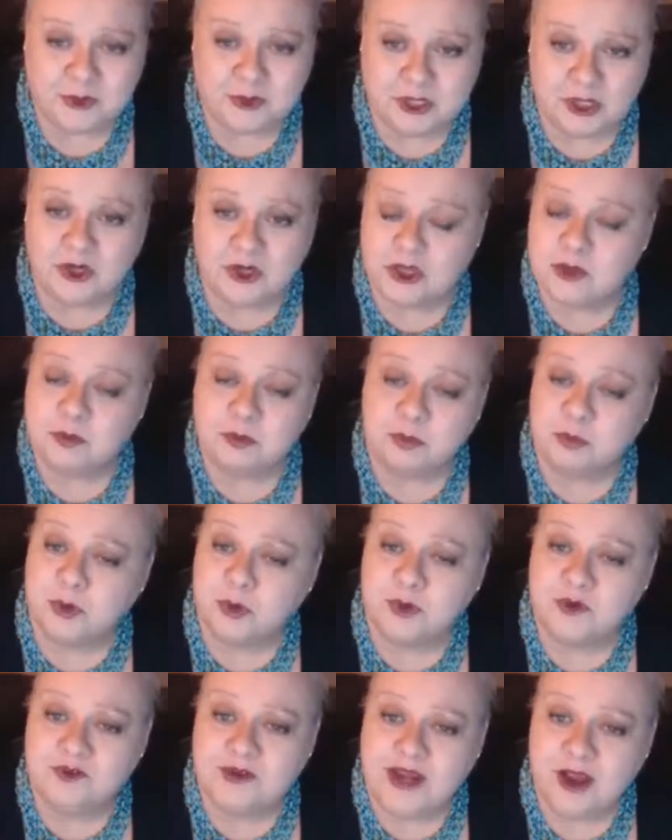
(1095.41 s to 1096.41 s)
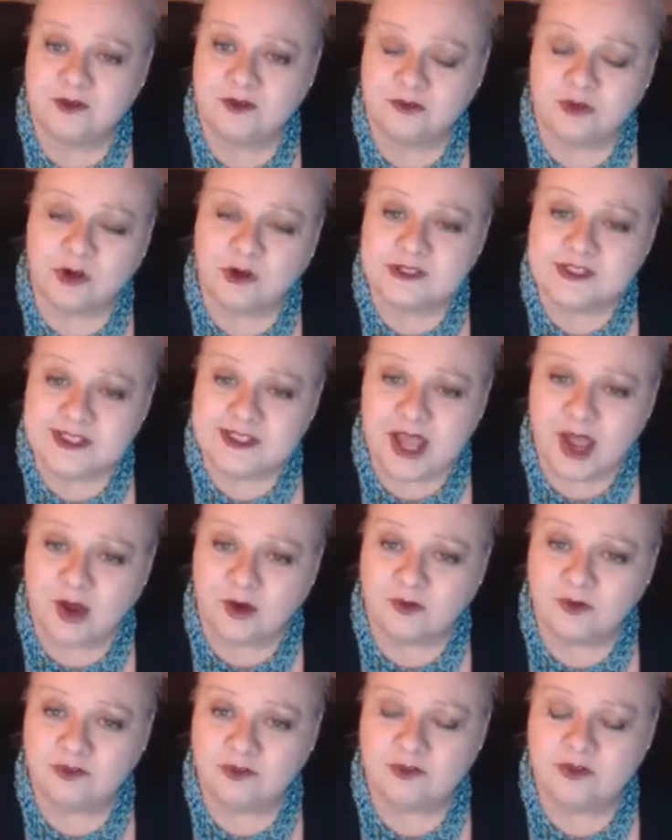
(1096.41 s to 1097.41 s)
and you can prove it out for
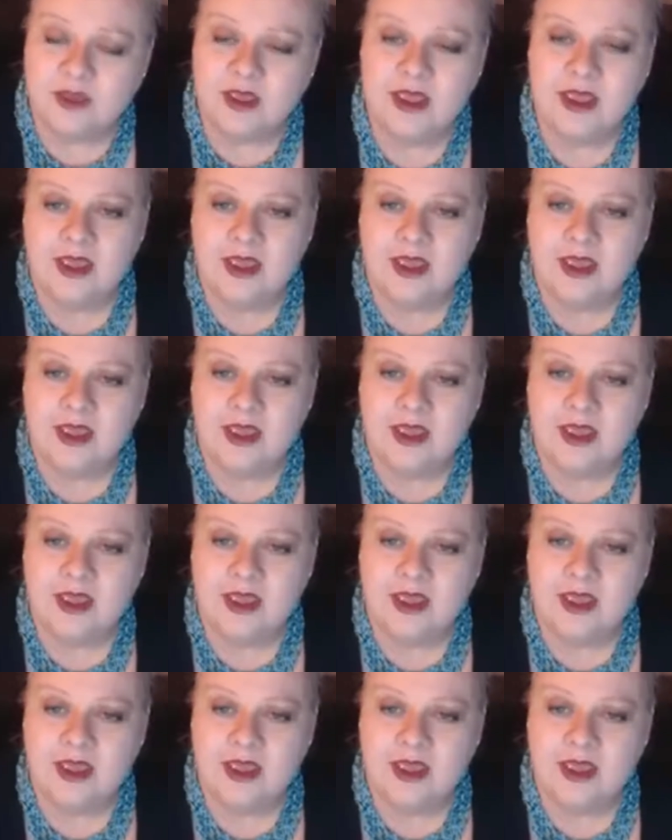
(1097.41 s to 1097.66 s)
yourself.